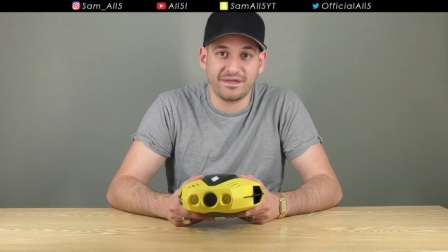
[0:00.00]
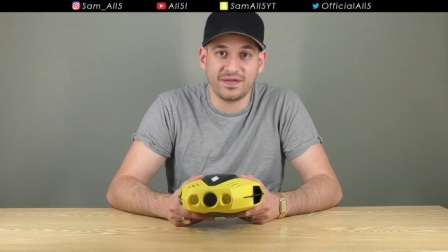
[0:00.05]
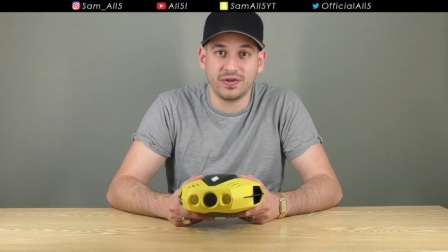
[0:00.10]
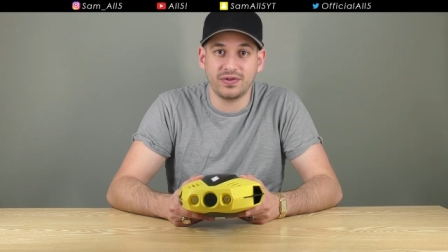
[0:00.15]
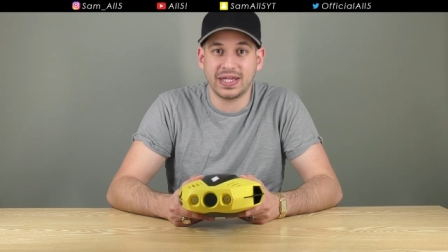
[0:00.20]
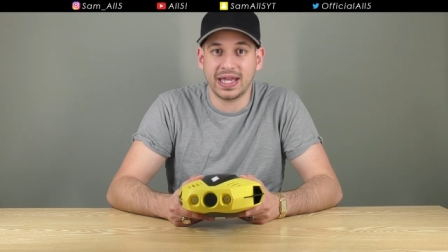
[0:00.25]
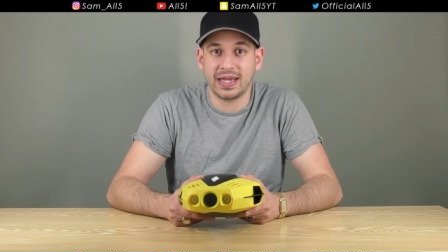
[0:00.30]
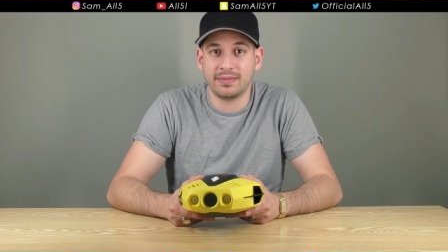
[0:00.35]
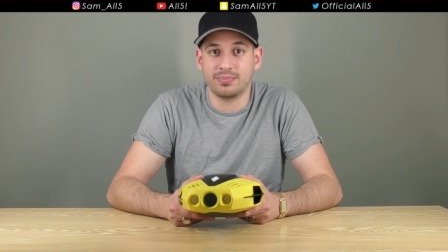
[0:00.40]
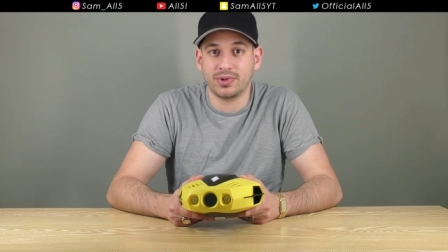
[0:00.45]
a
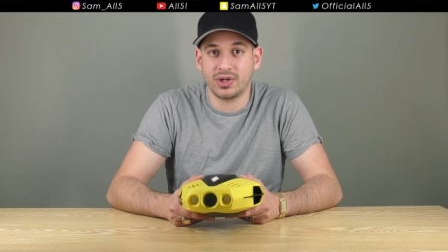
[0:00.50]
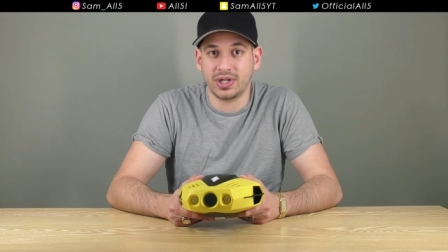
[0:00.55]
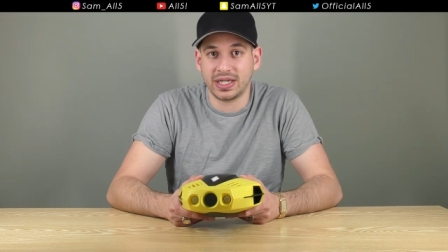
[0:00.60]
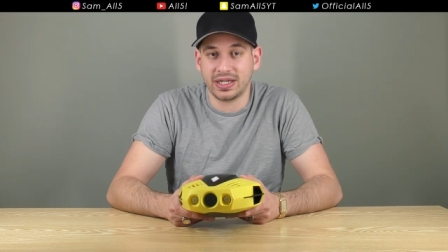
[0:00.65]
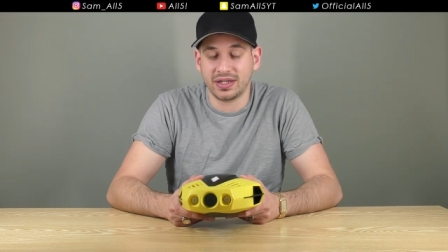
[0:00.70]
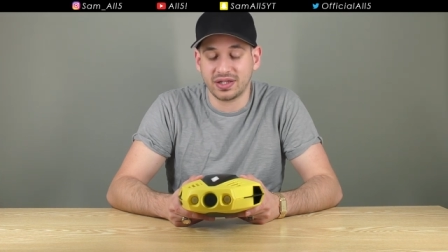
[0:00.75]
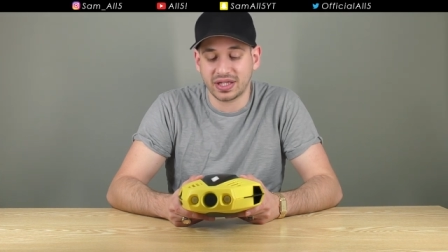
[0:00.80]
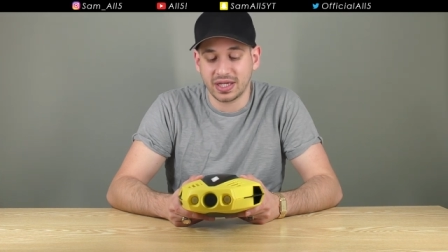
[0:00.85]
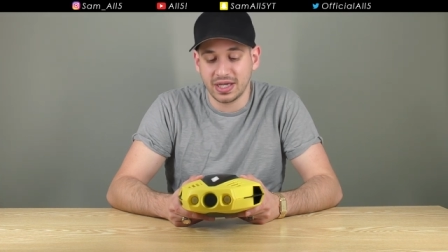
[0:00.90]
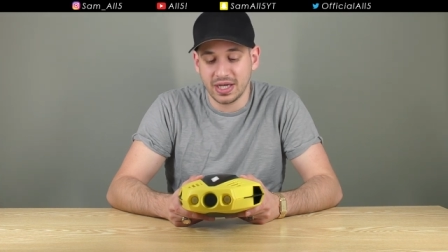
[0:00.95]
few dead
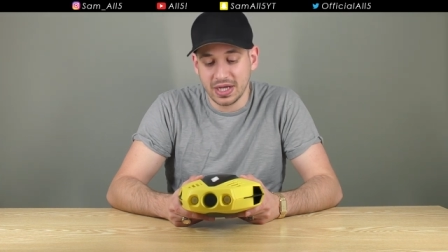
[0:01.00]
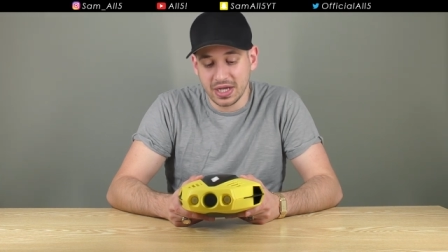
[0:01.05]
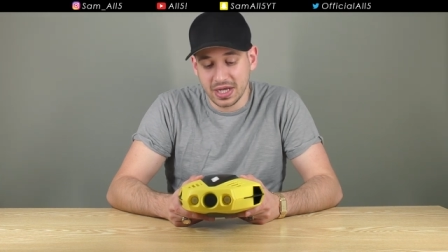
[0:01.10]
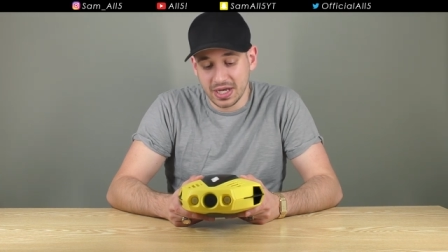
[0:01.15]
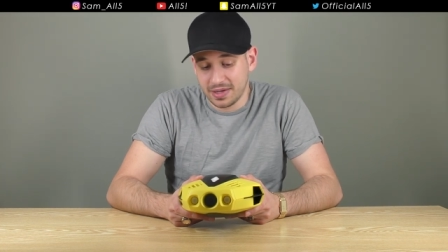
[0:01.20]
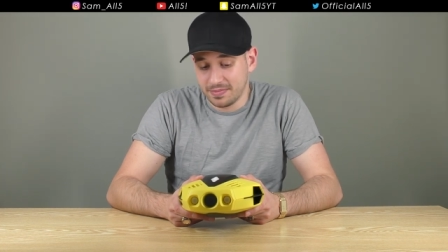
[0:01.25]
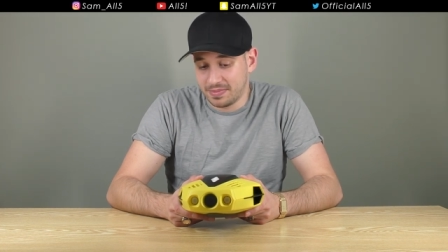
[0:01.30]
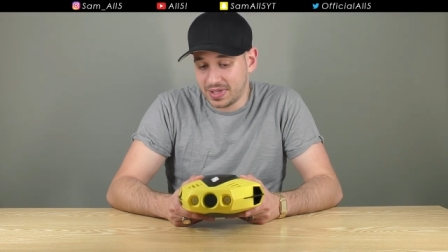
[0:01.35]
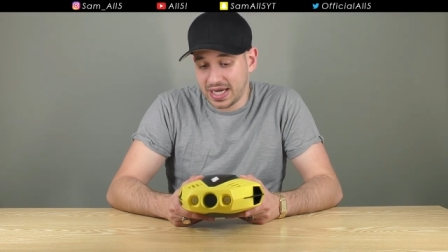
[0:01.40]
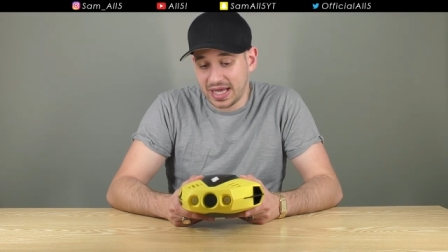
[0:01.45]
bodies
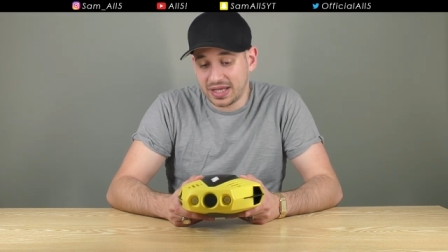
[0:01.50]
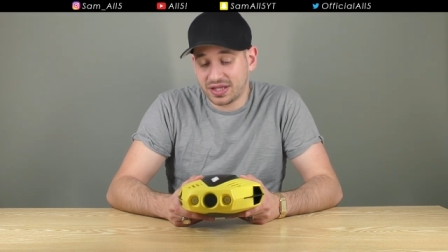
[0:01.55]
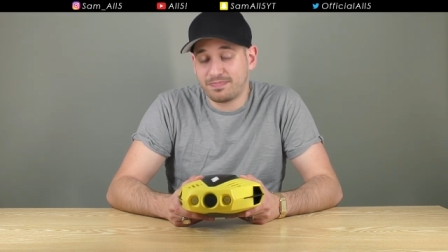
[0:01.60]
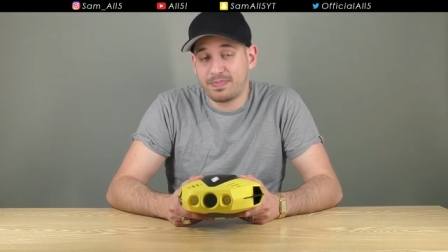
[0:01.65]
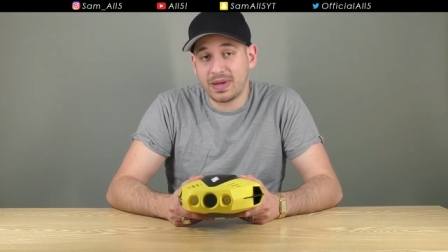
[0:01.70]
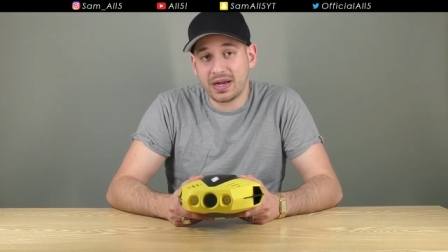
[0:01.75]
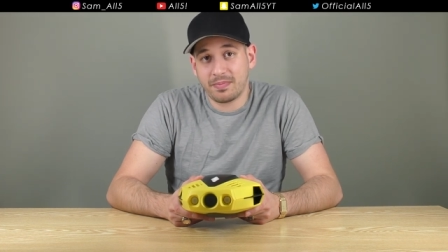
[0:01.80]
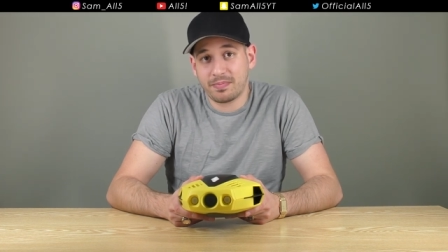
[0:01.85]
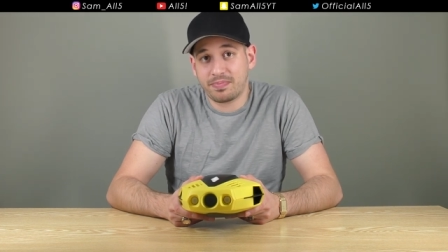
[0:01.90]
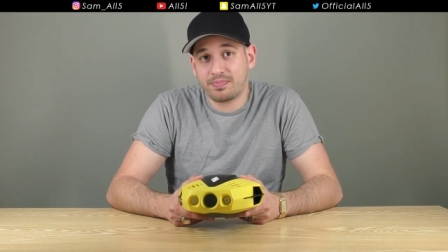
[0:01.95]
but that's
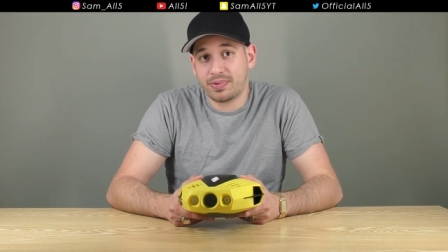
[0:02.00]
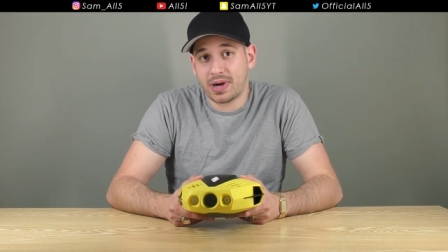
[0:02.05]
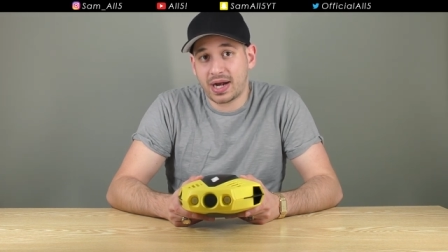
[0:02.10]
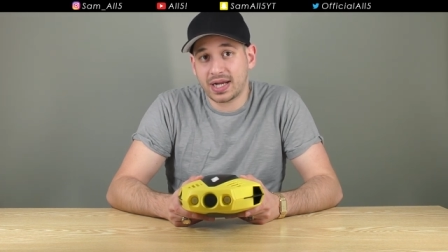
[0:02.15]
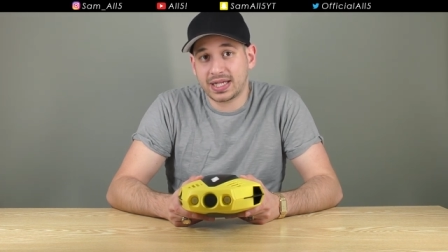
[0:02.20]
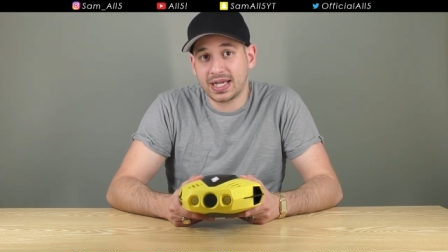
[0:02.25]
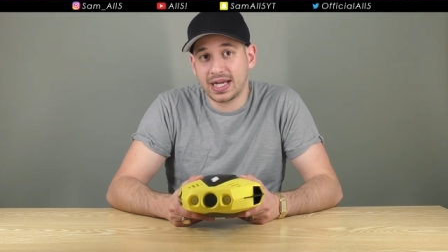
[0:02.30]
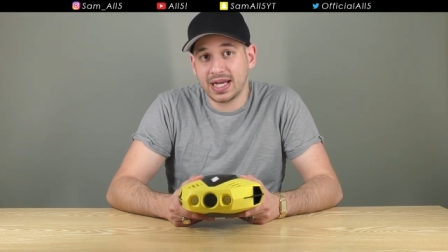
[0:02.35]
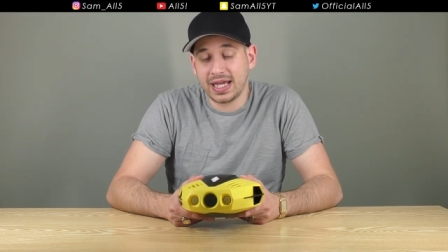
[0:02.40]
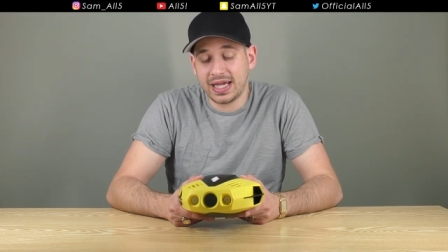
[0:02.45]
about
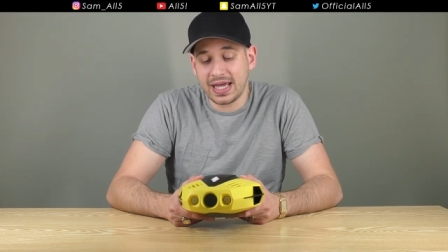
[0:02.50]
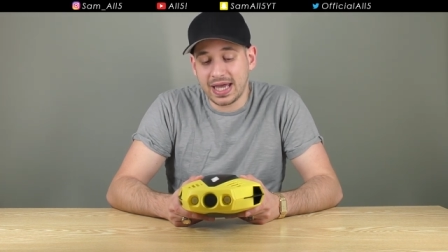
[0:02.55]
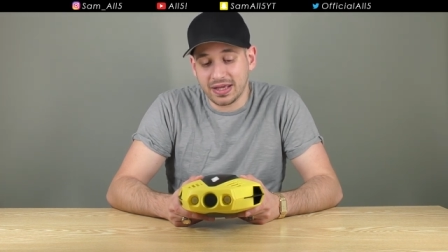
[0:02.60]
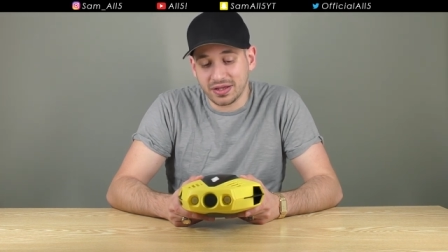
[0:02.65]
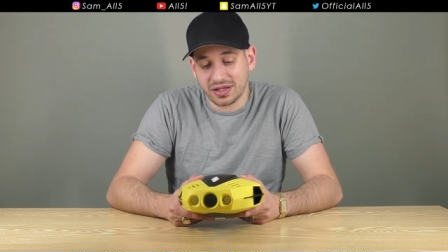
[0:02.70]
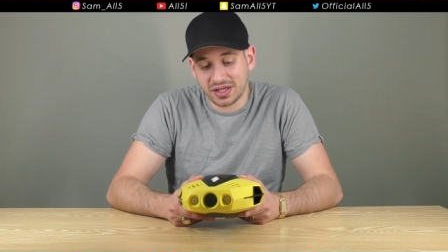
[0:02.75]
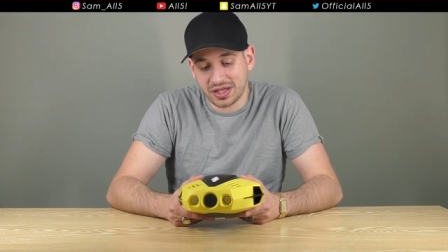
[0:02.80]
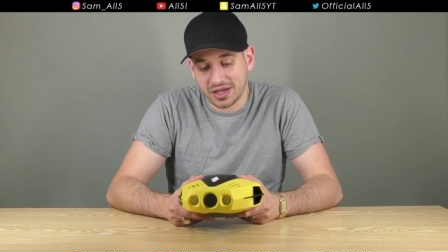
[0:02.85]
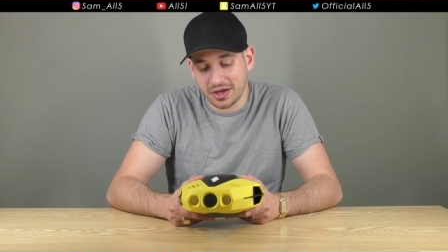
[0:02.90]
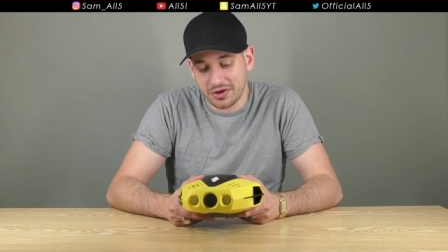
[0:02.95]
practically
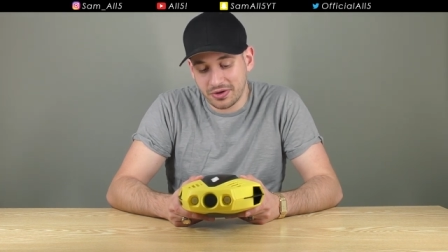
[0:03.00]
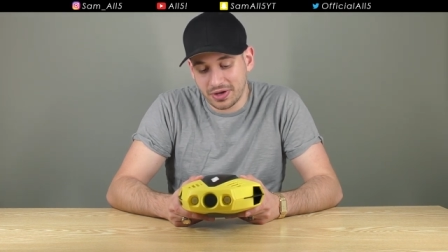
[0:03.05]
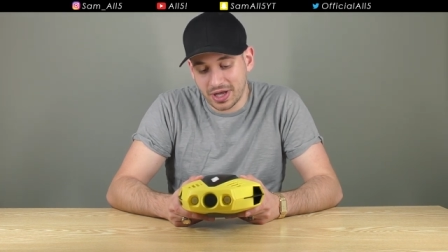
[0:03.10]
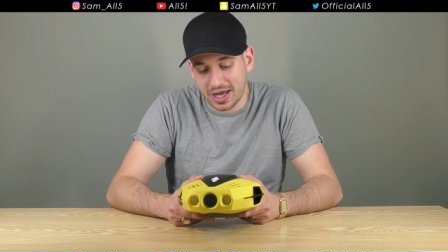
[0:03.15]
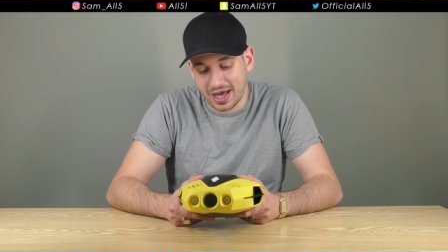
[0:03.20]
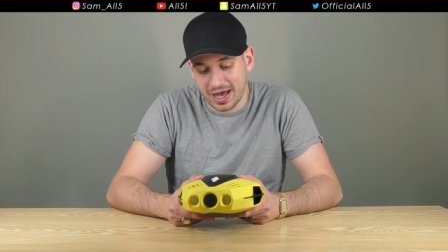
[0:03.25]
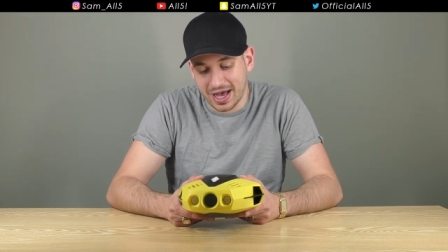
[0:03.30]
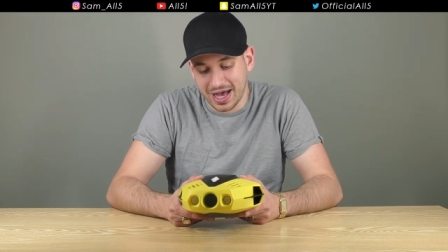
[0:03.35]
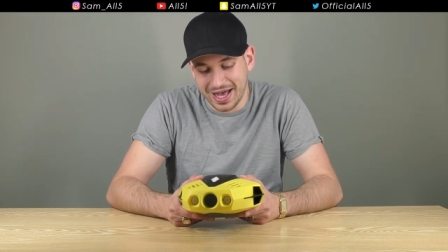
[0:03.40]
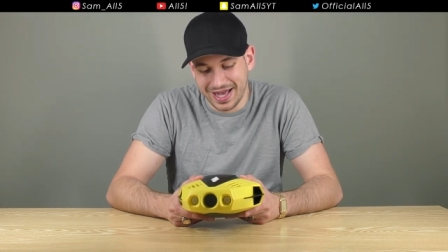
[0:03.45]
it so
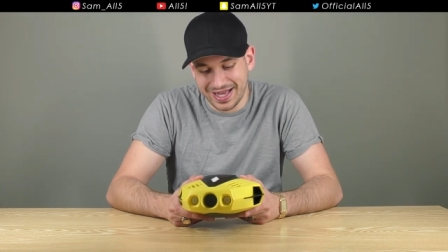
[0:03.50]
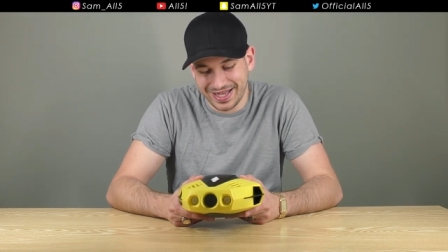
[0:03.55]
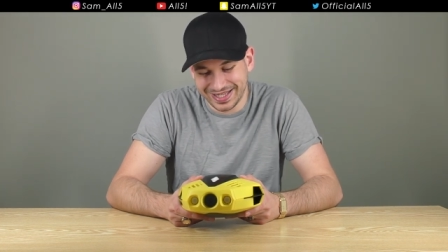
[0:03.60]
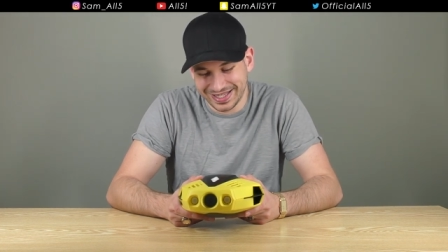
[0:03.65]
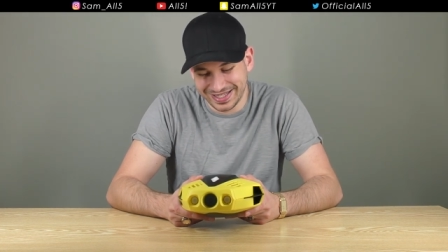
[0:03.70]
uh,